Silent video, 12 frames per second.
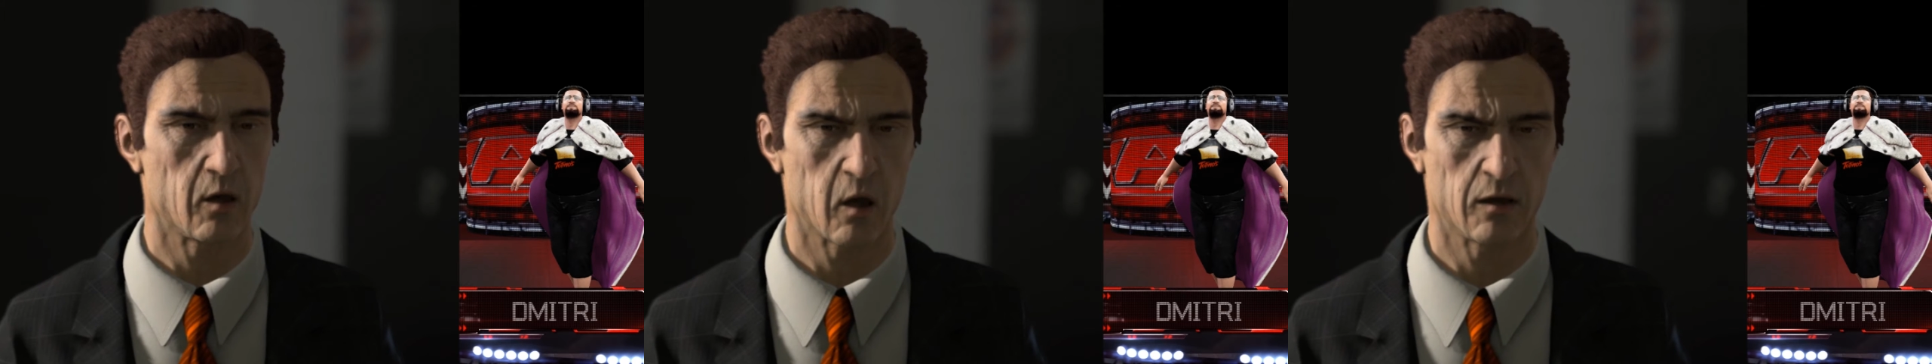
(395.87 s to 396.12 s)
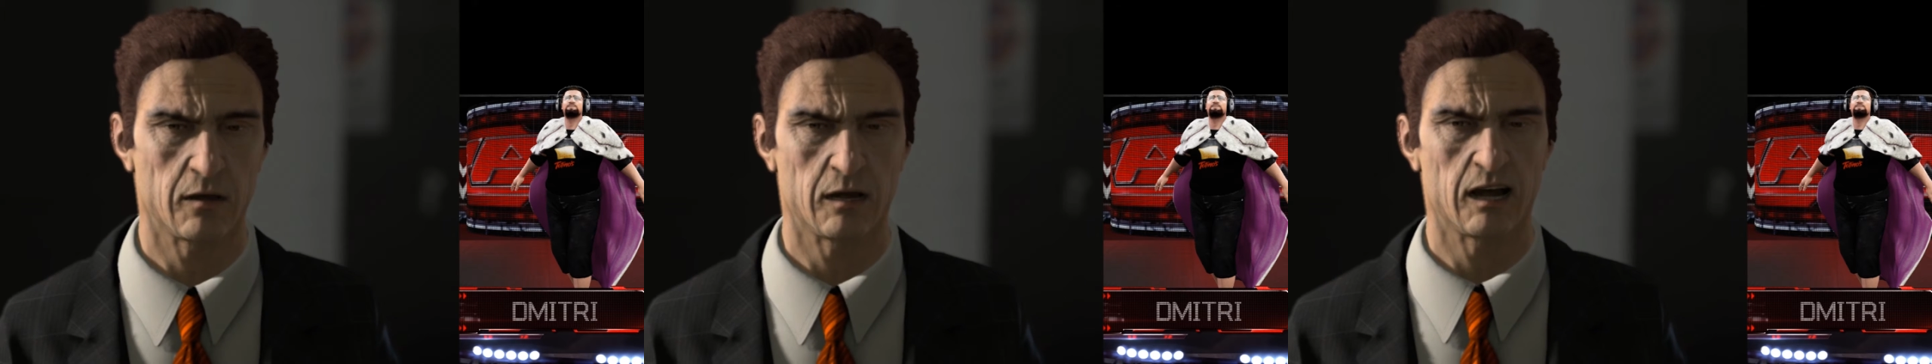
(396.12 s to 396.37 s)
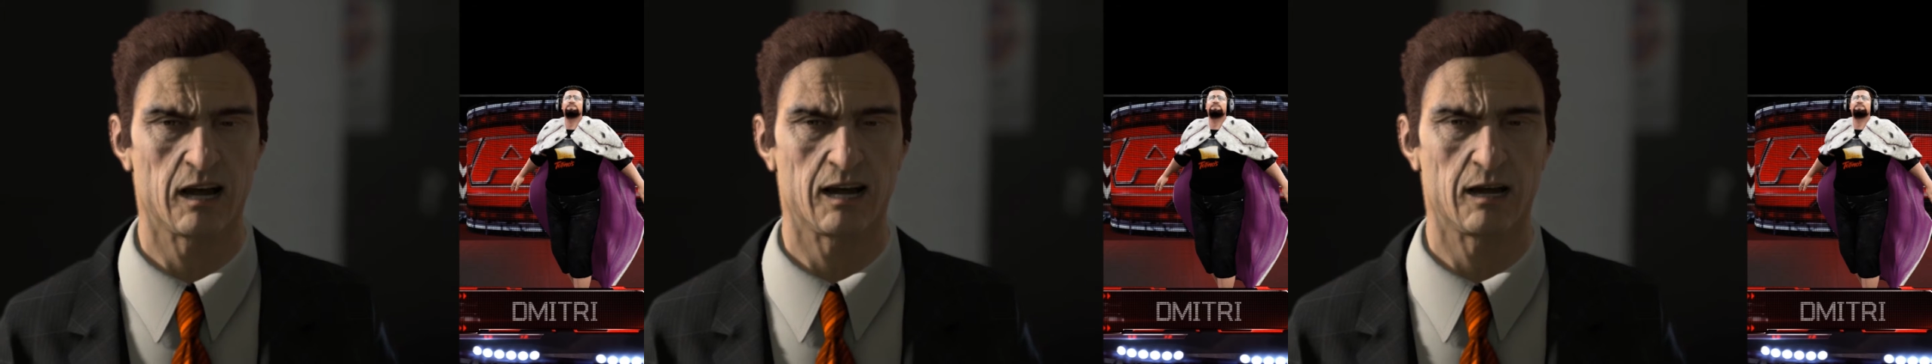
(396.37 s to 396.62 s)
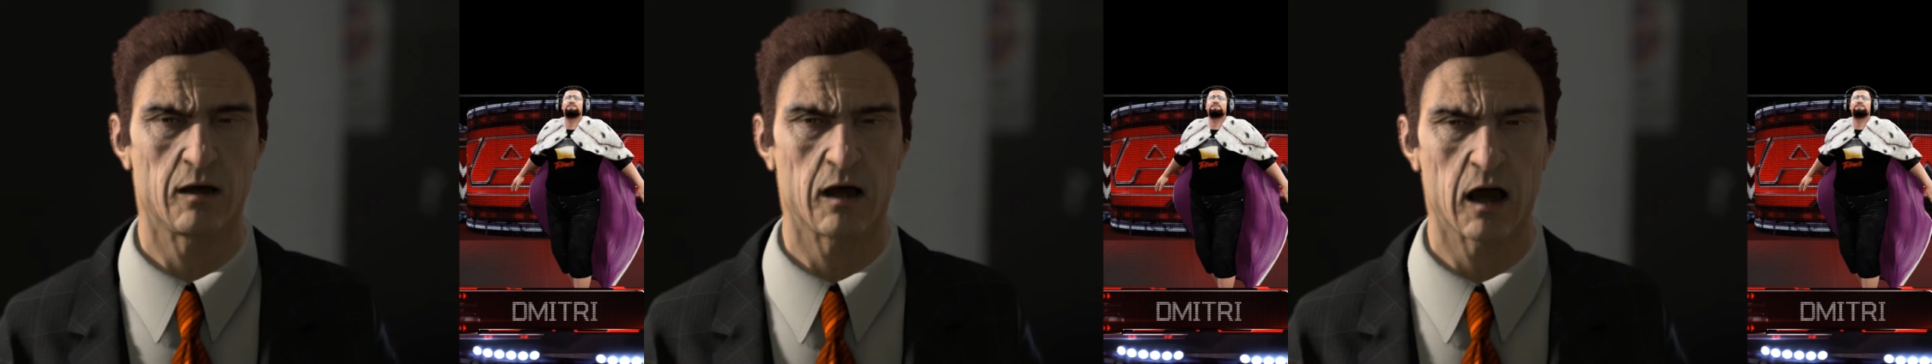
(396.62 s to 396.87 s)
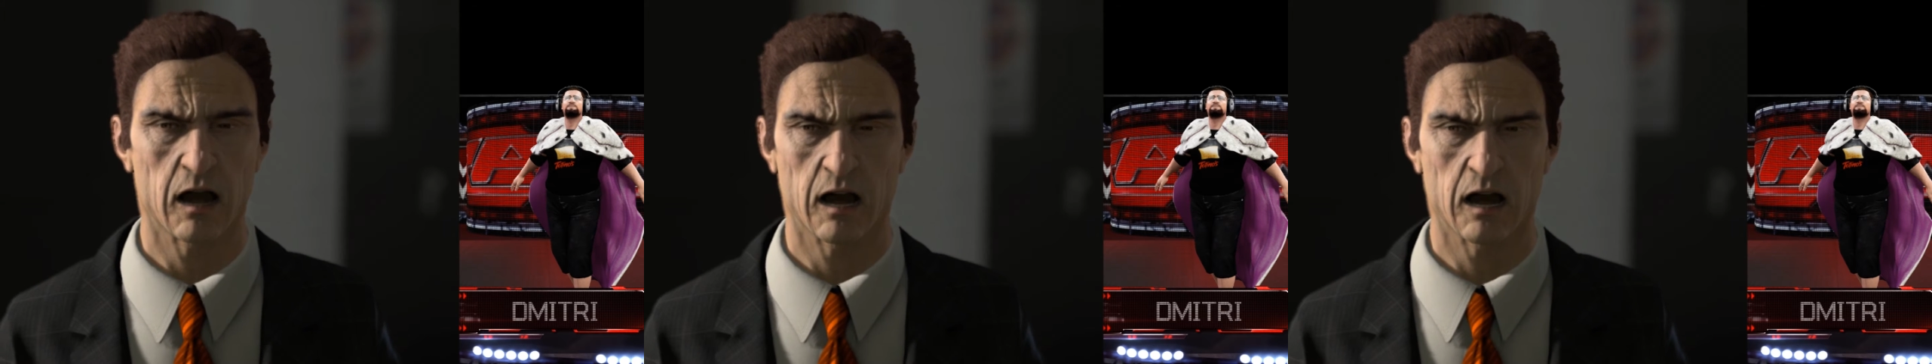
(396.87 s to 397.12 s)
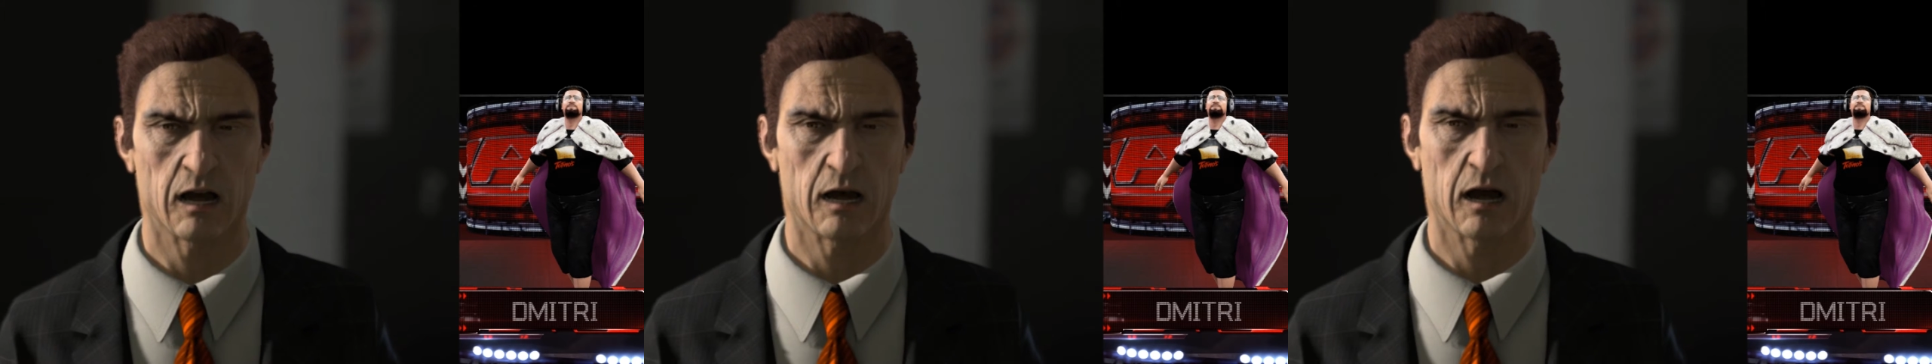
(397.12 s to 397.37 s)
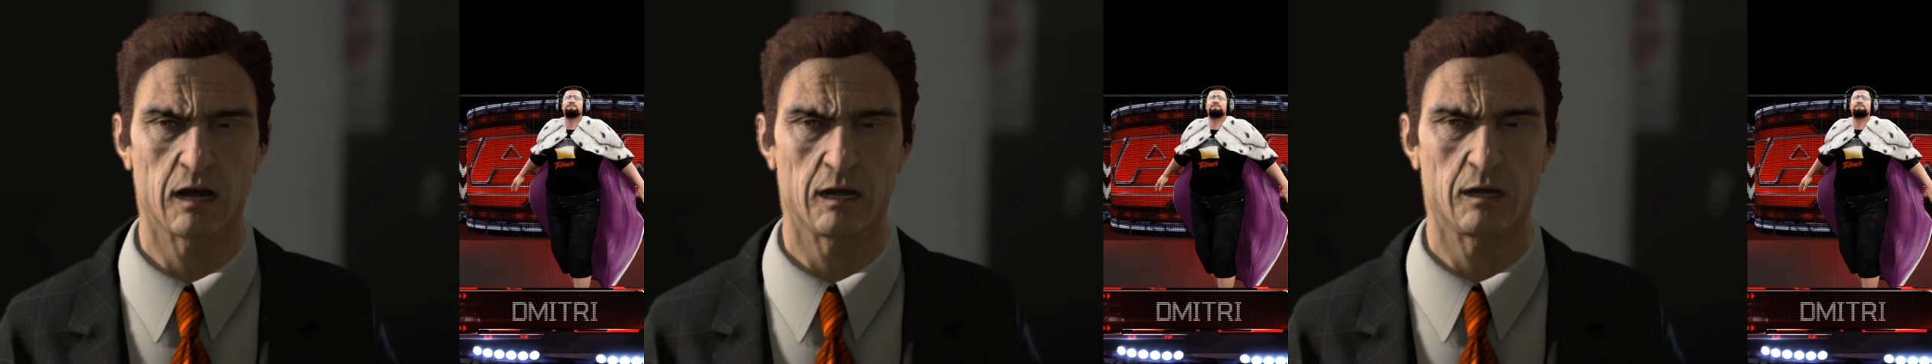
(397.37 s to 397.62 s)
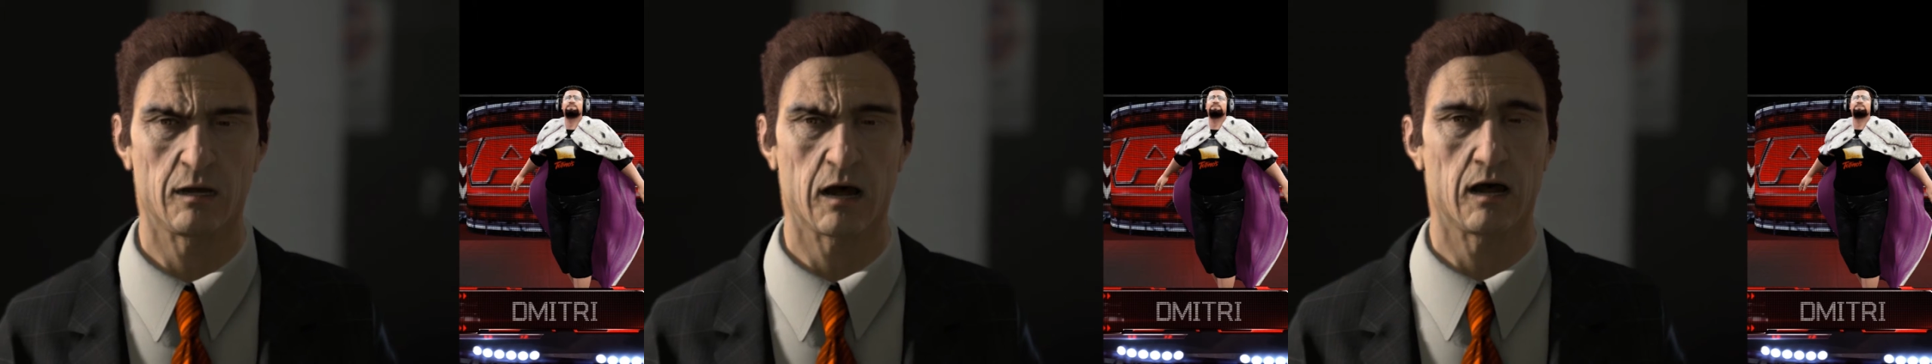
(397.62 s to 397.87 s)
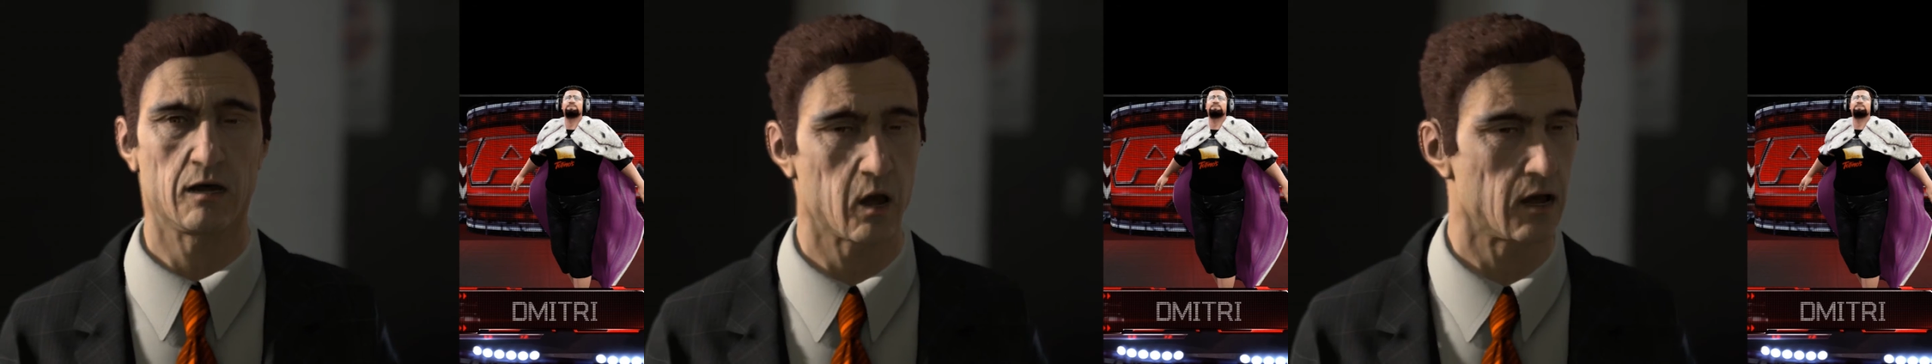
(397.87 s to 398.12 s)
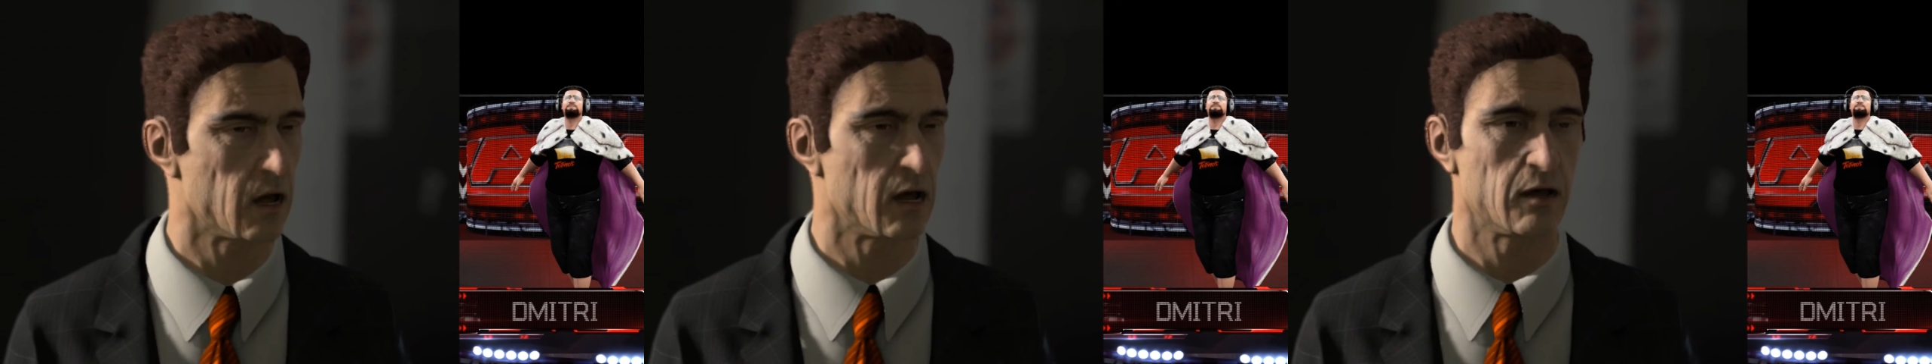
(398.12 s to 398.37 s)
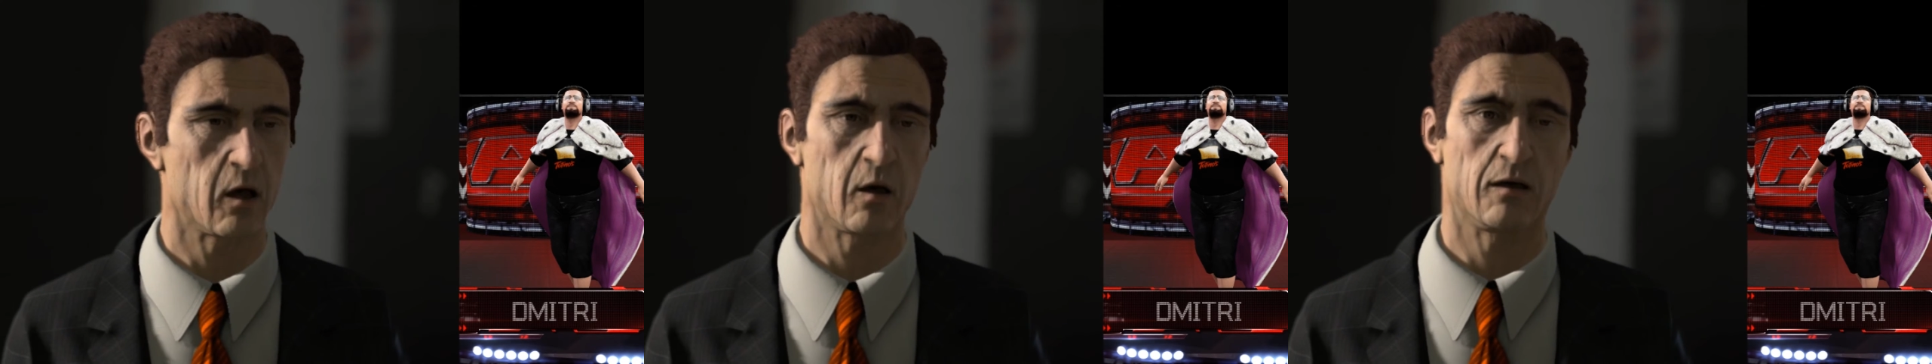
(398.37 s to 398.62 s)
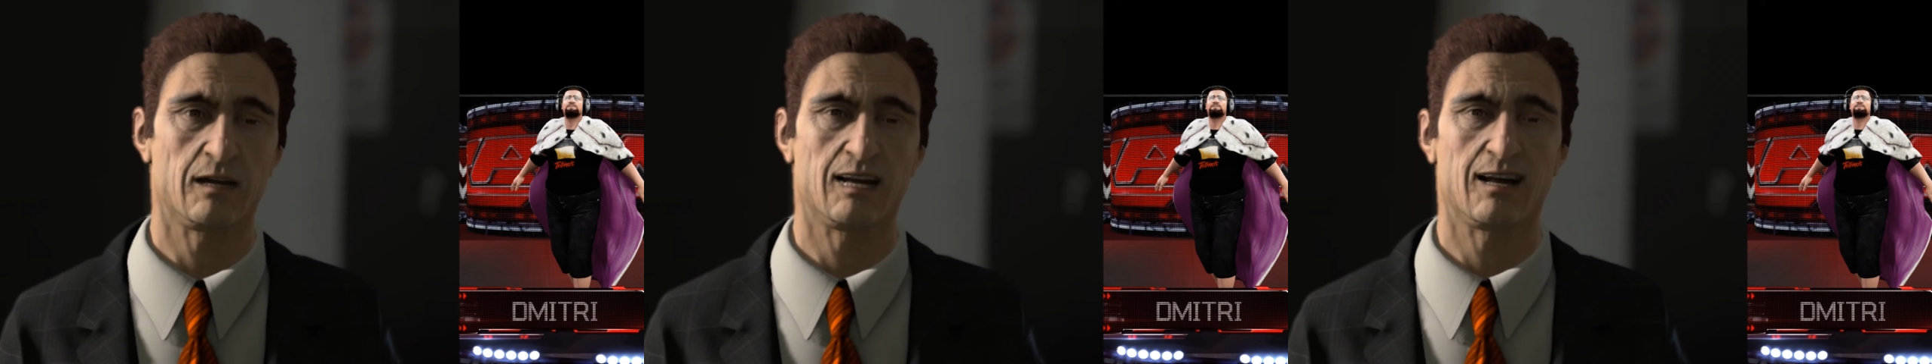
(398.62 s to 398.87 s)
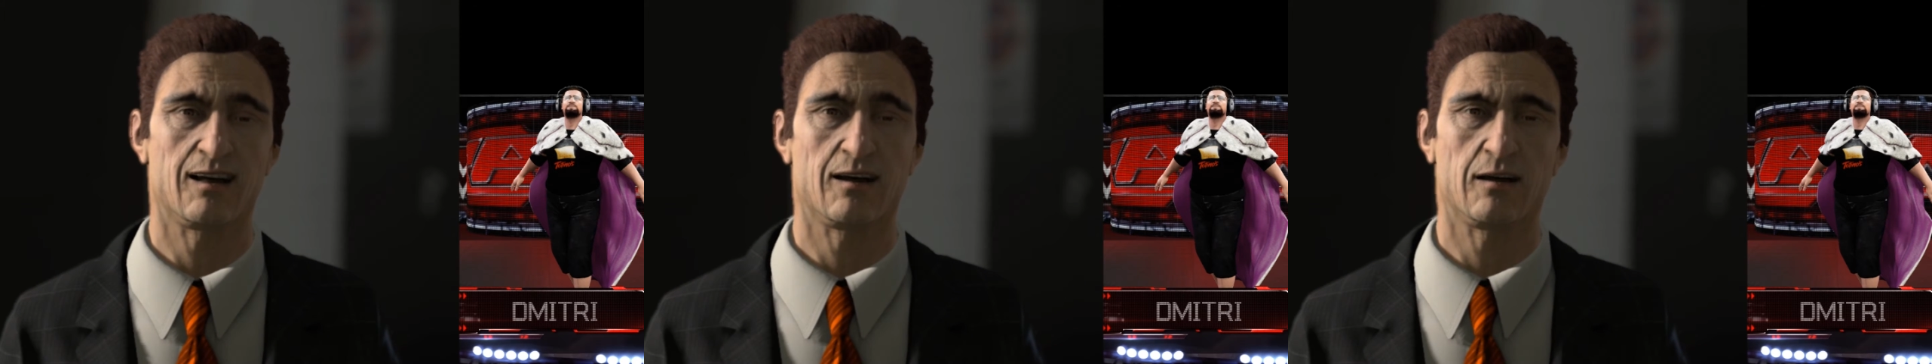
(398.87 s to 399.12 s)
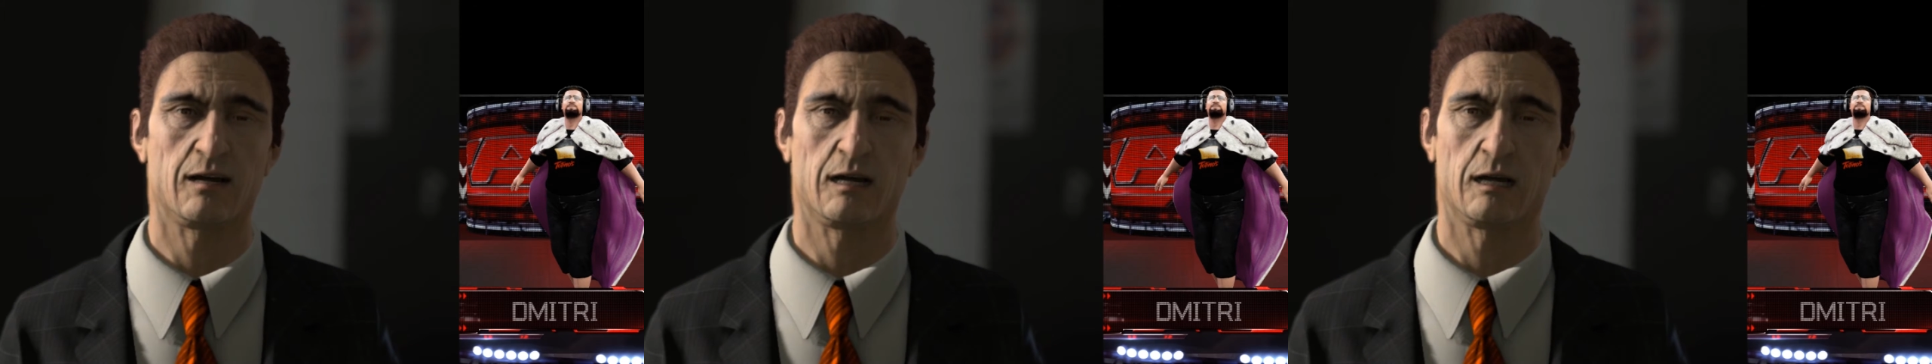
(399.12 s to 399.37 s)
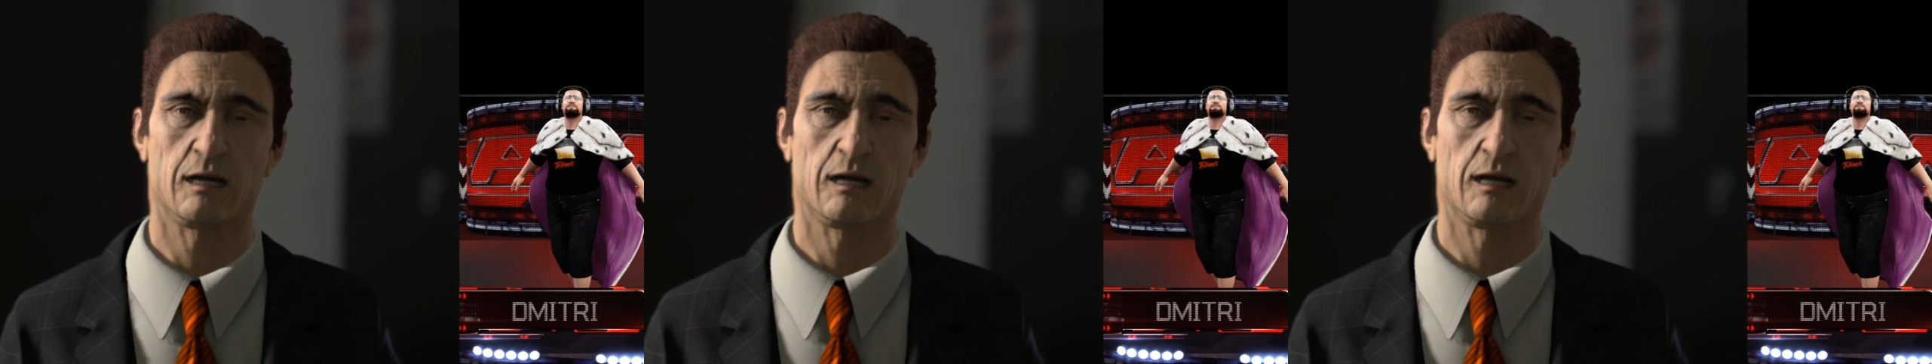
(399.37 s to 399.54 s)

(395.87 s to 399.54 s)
What was his reaction to that? Have you two spoken since then?